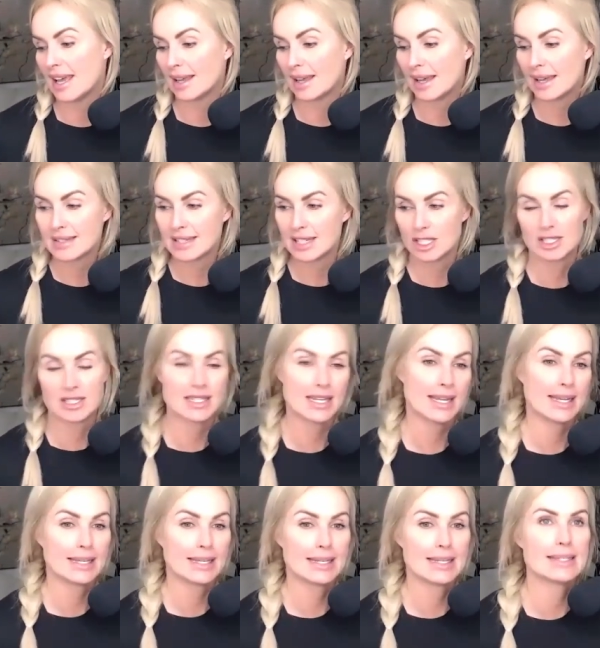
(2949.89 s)
I guess I should
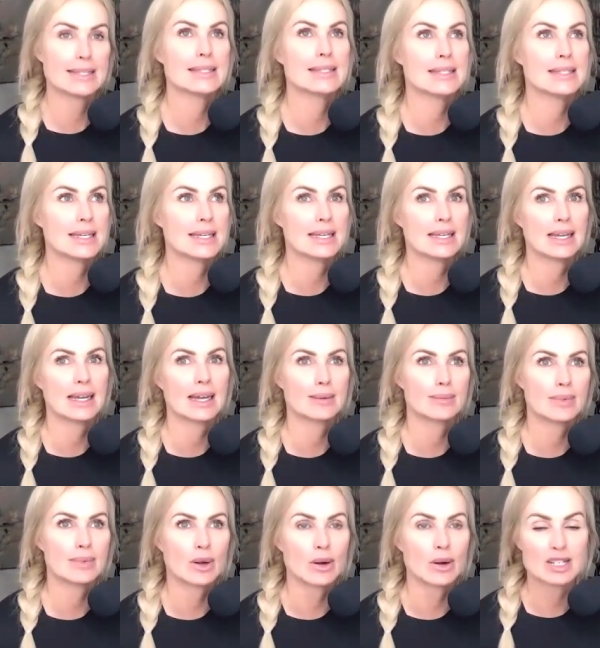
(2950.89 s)
take it mm-hmm. easy. I
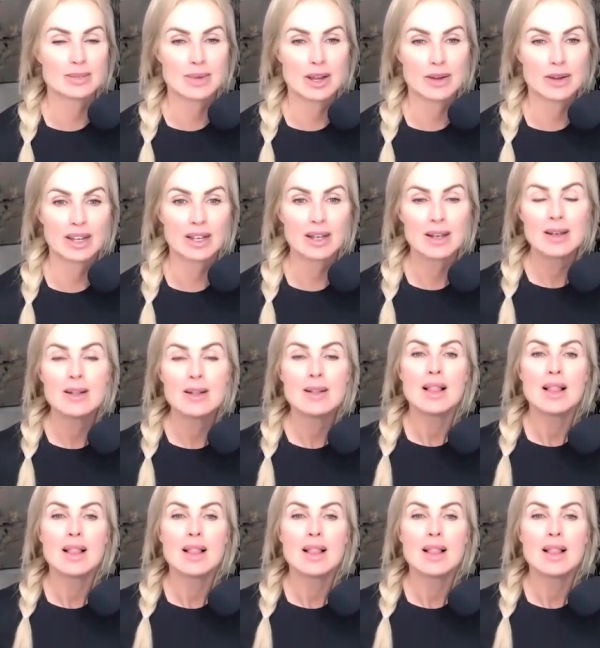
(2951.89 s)
poured into my ring.